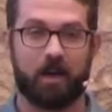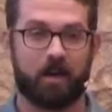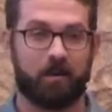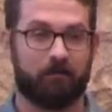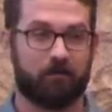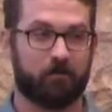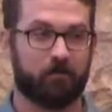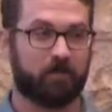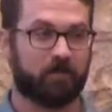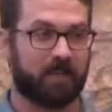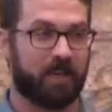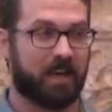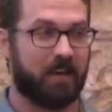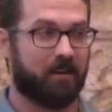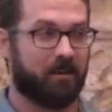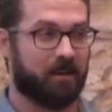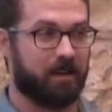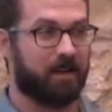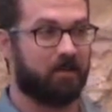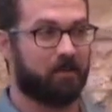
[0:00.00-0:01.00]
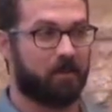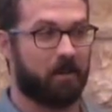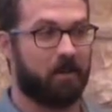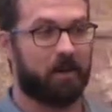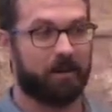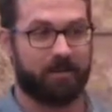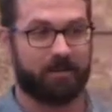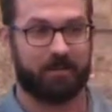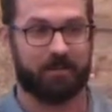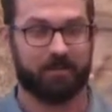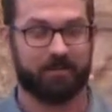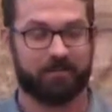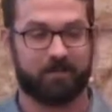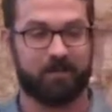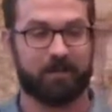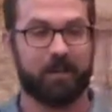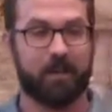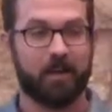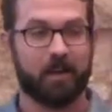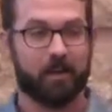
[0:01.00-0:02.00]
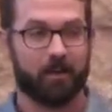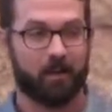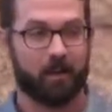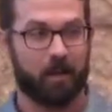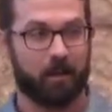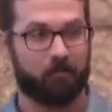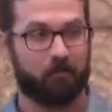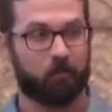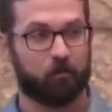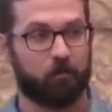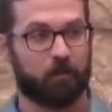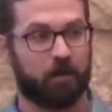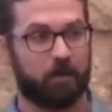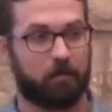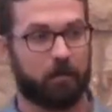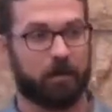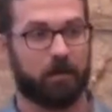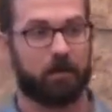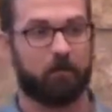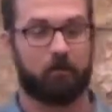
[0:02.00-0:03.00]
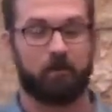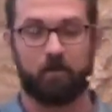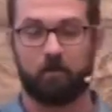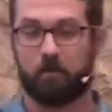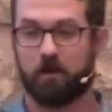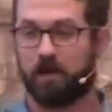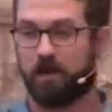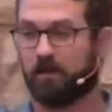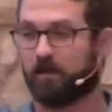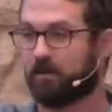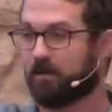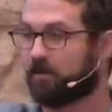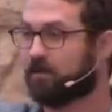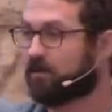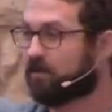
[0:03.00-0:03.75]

of them scattered out in the audience. A lot of them were up here at Pew Packers.